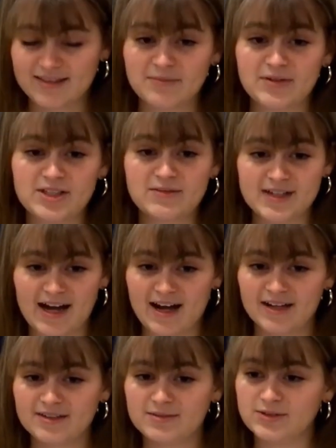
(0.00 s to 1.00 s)
then when you
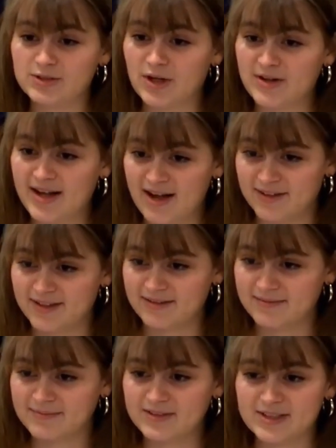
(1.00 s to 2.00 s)
die, you go to heaven
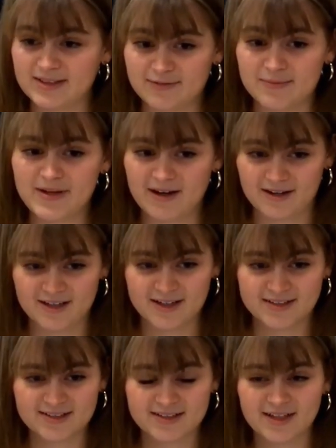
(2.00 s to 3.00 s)
to live in
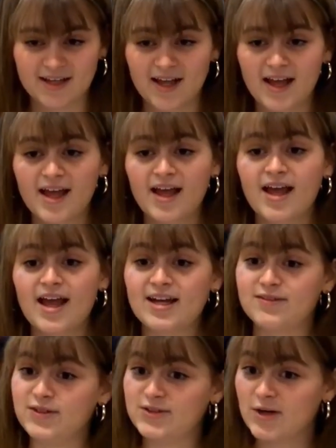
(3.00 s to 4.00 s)
paradise.
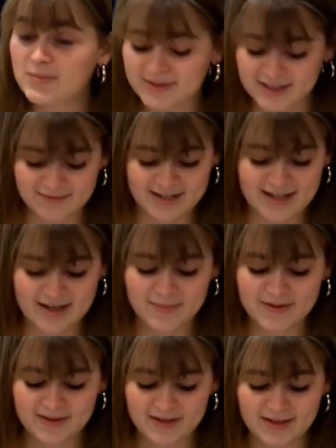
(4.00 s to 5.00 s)
And if you don't believe in
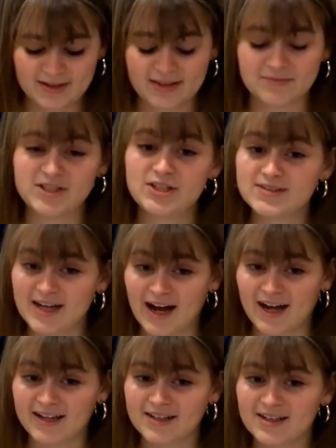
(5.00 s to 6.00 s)
him, then when you
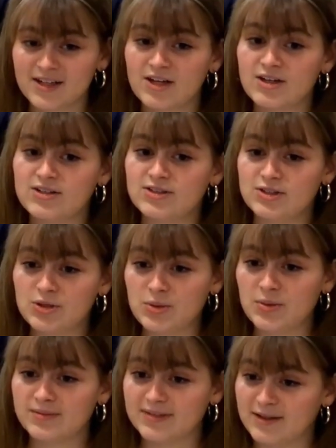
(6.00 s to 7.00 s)
die,
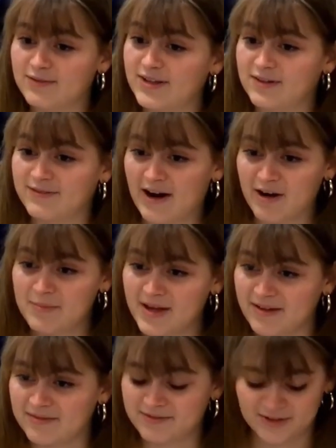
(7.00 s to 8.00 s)
you live in a fiery
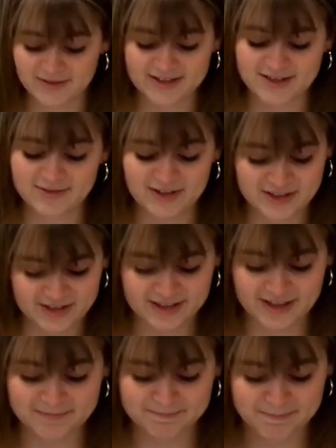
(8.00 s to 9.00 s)
pit for the rest of your
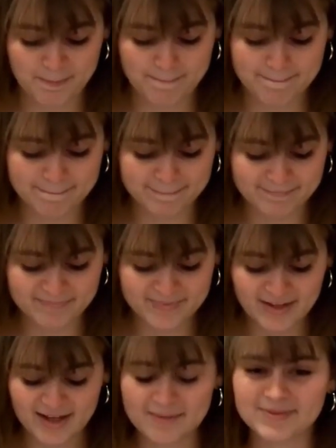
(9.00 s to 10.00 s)
eternity.
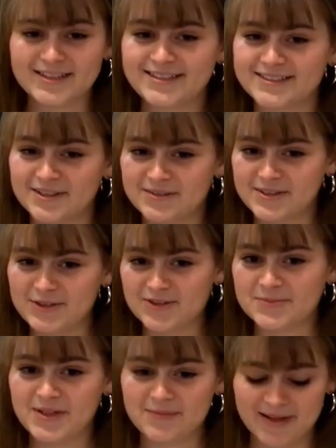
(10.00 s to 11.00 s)
Please don't
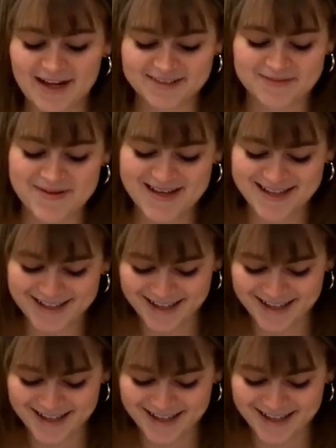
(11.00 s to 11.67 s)
accuse me of blasphemy.